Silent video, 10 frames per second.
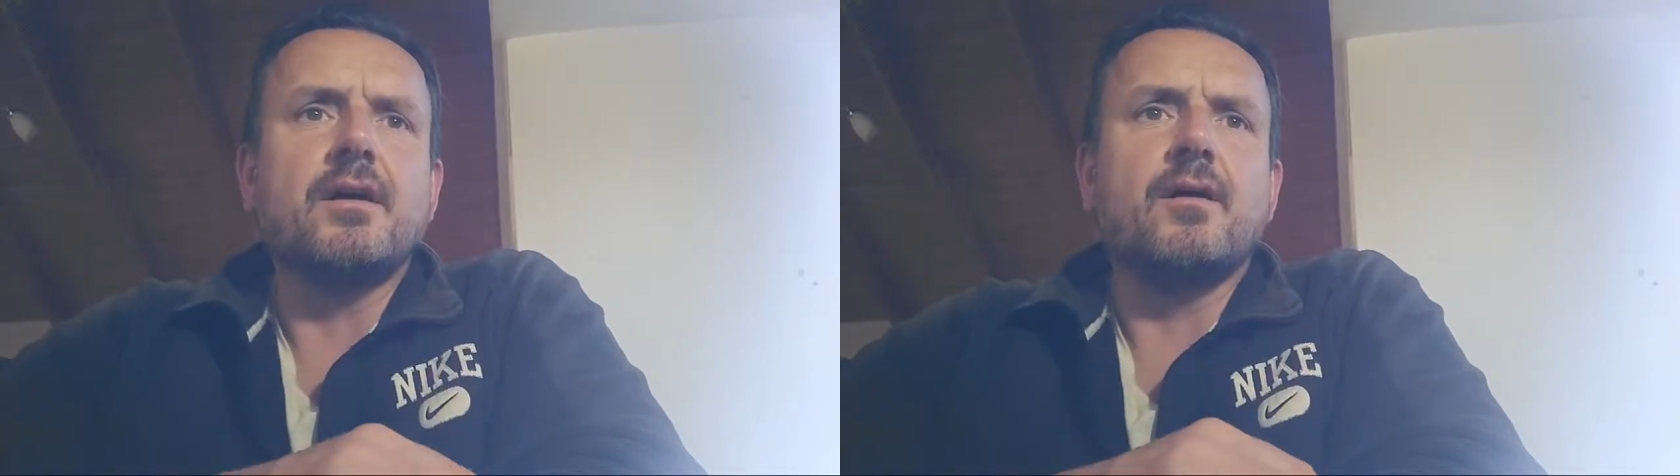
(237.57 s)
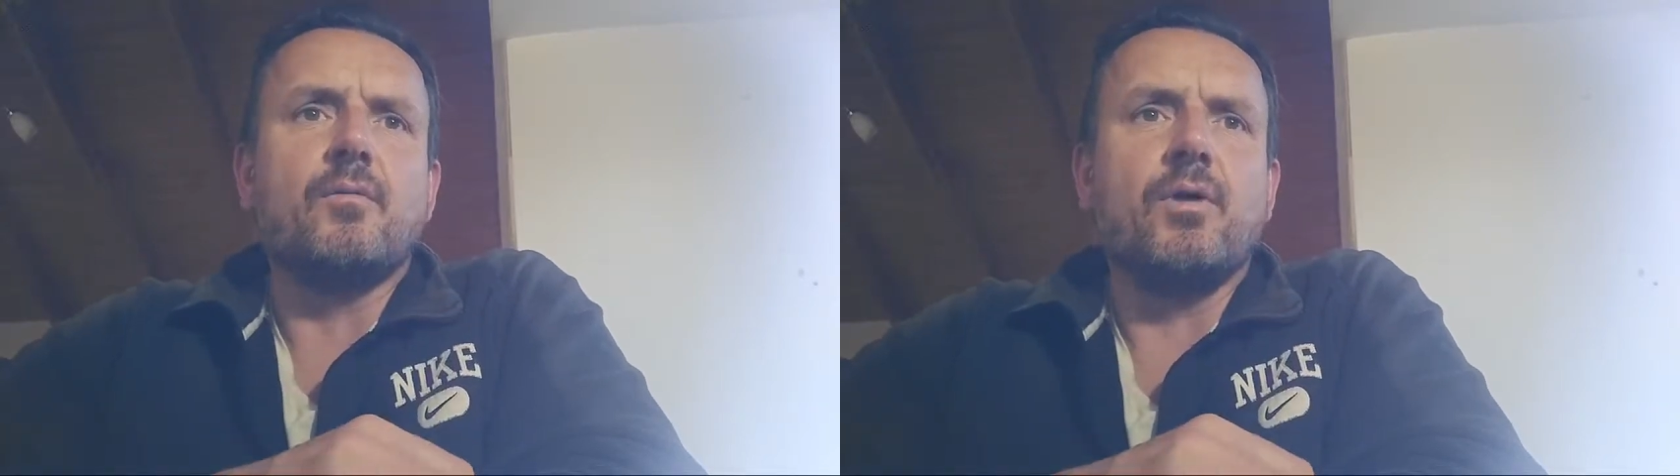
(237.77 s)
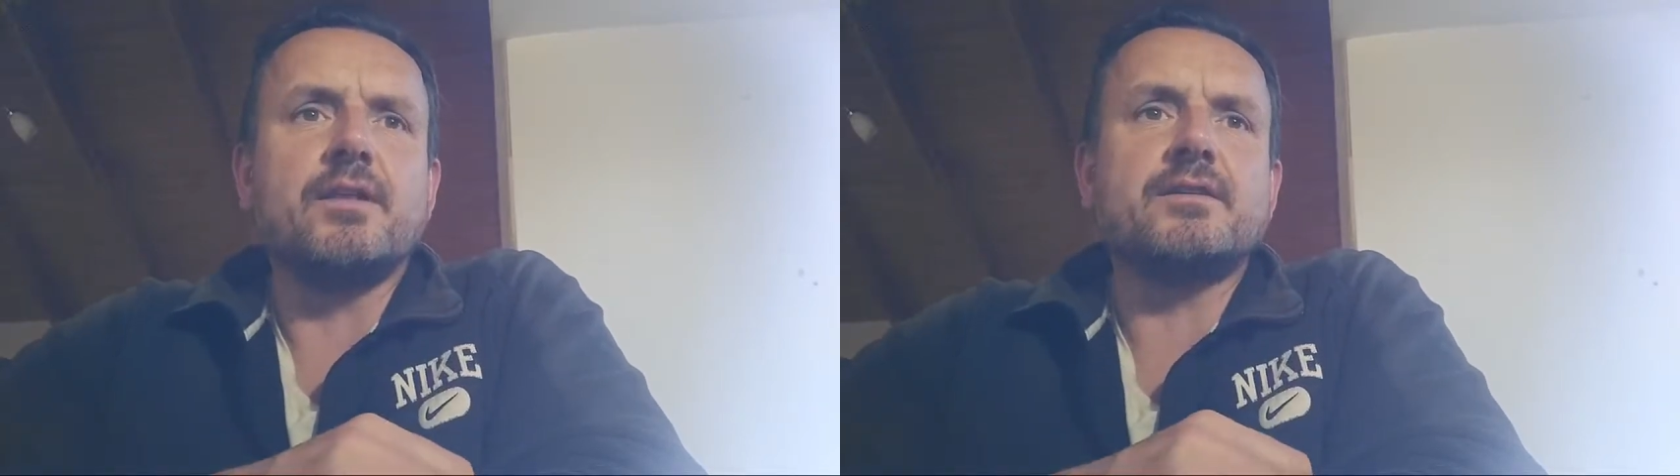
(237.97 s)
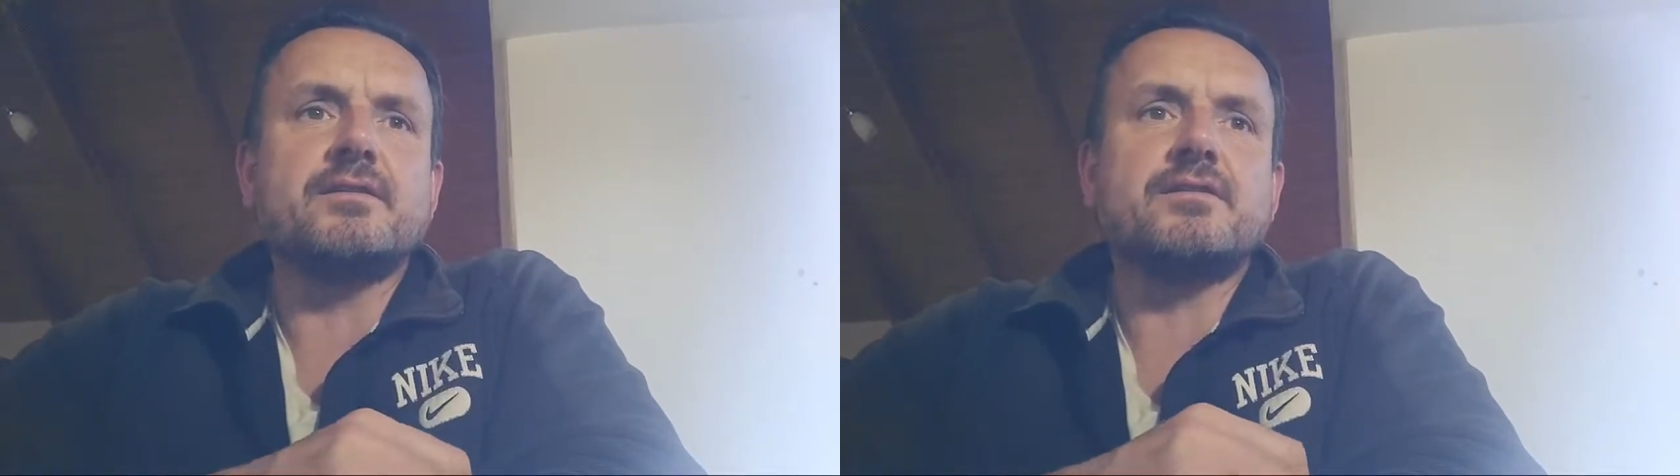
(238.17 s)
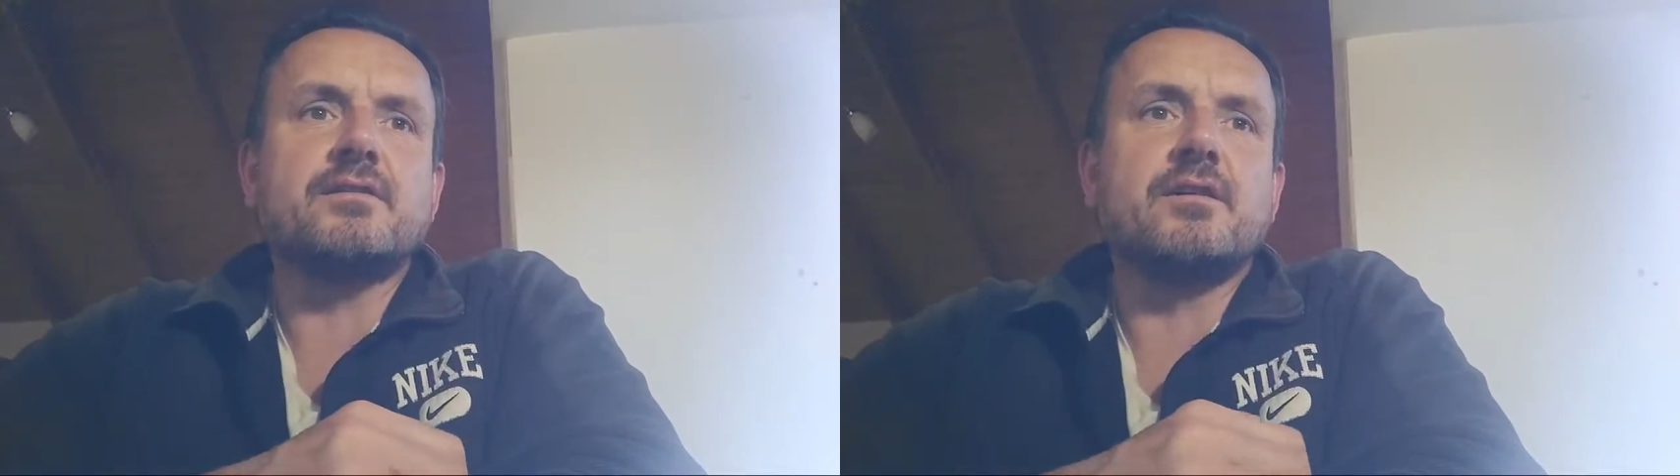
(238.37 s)
One
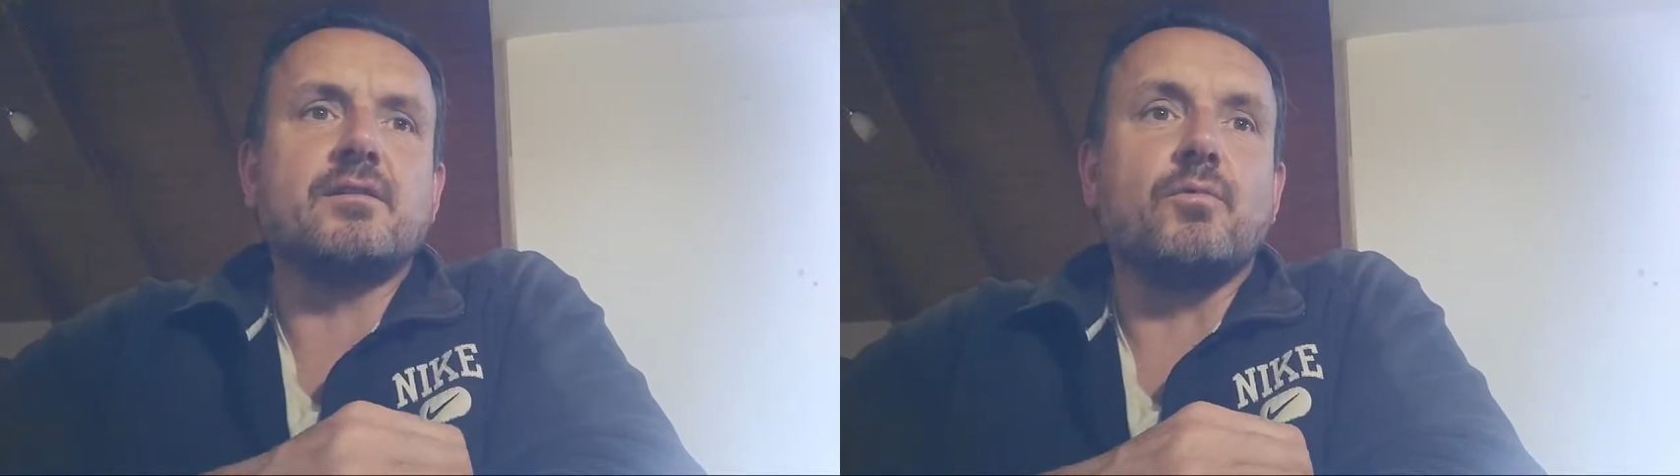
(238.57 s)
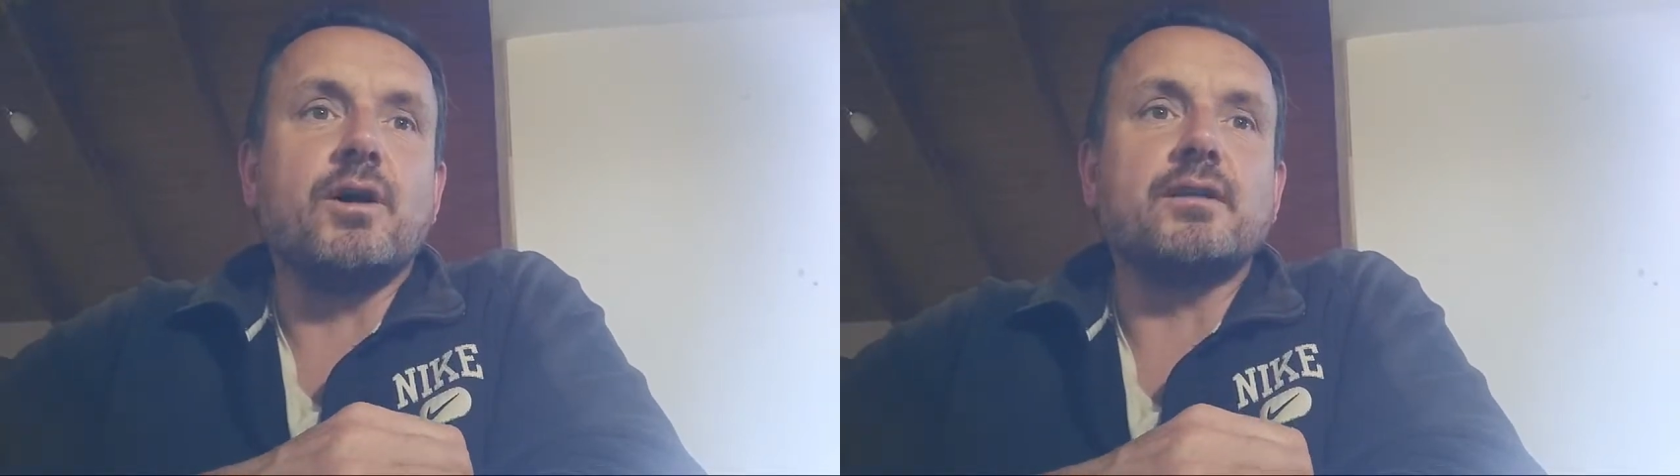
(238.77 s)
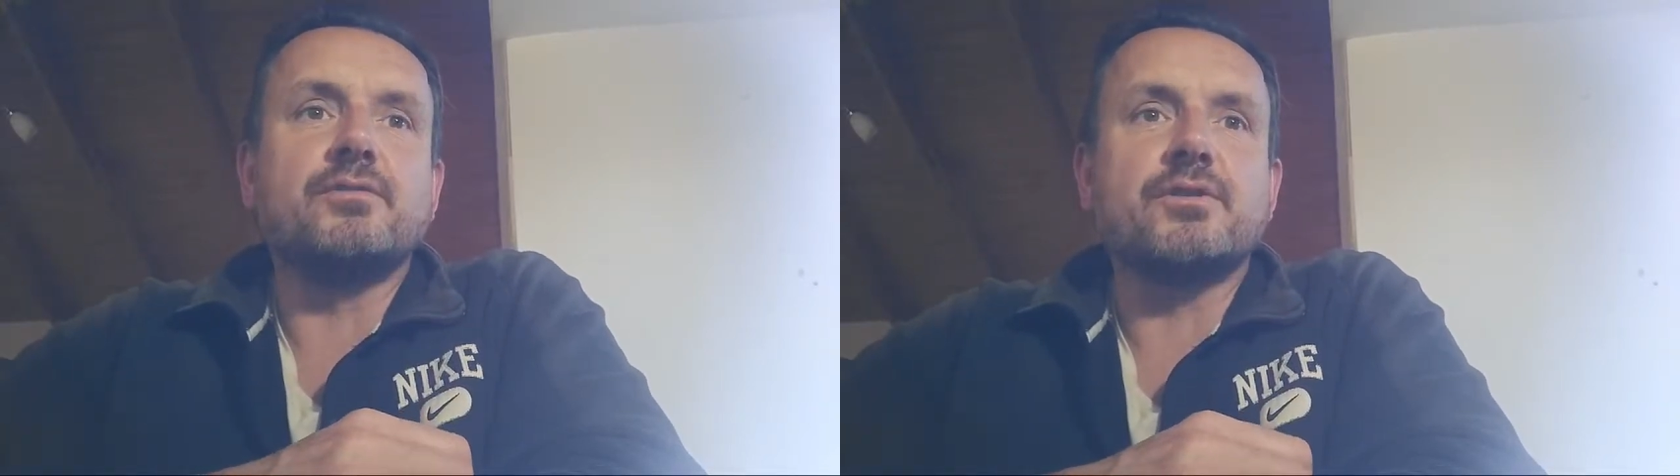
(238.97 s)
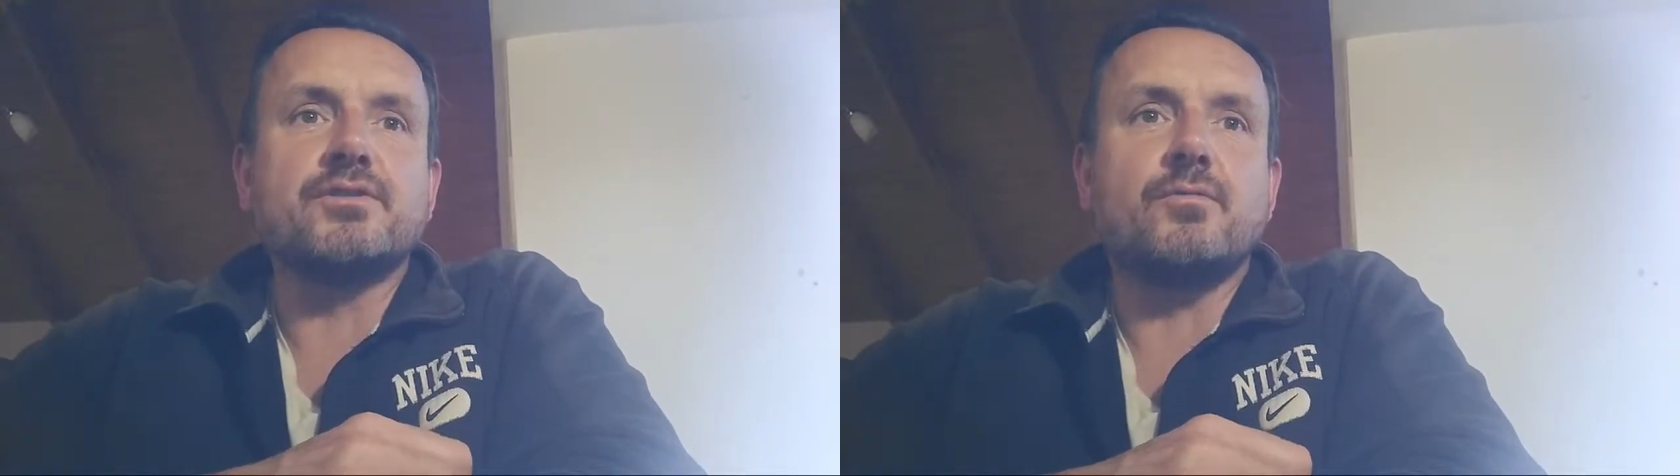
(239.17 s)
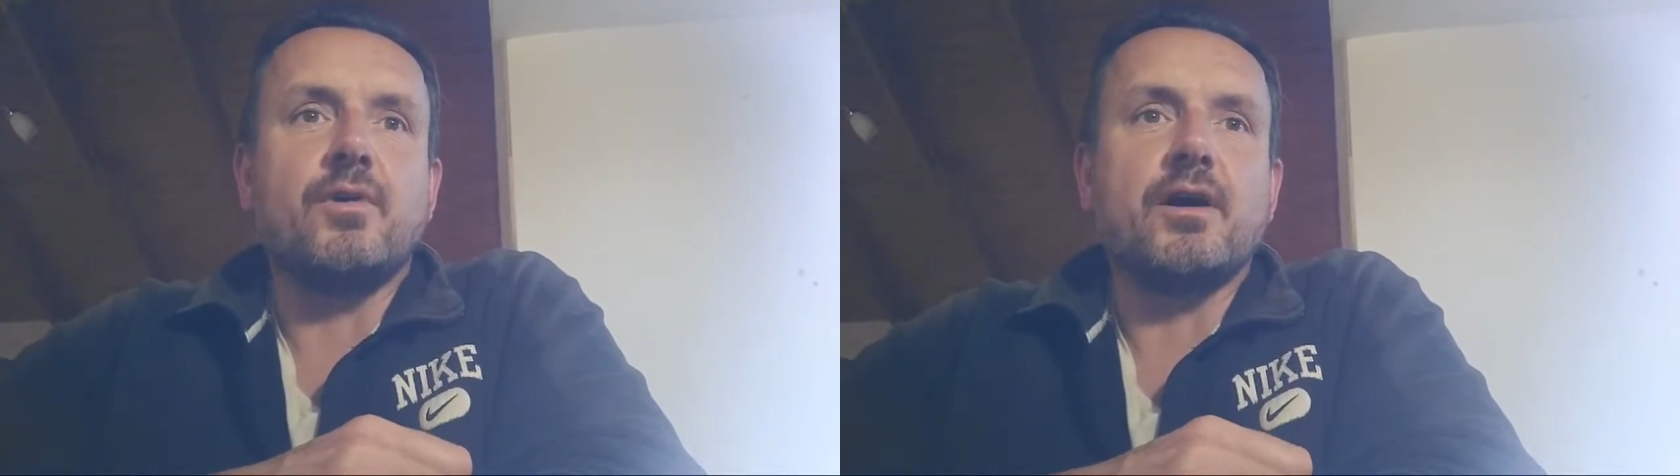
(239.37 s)
who has
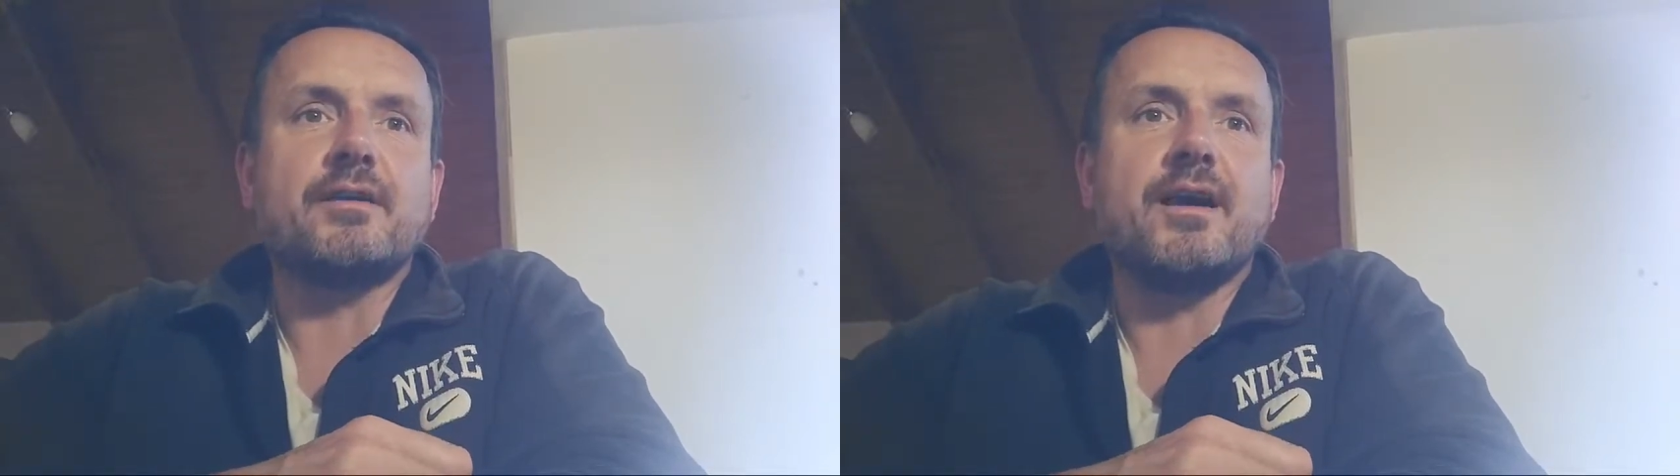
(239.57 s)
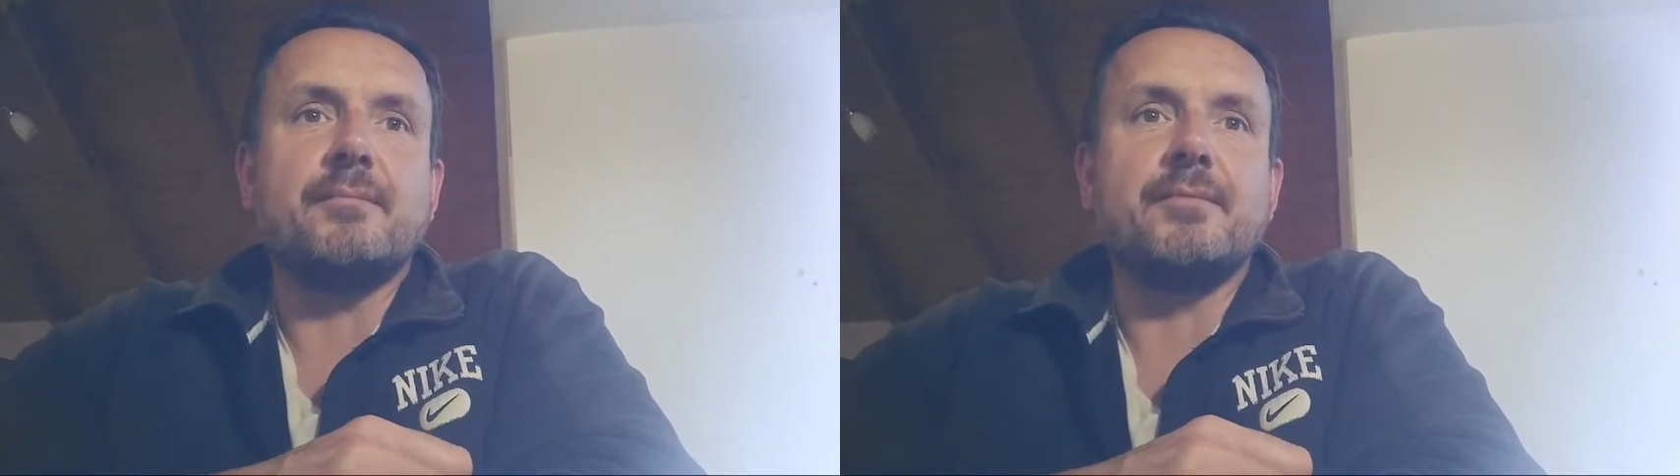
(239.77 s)
acquired kama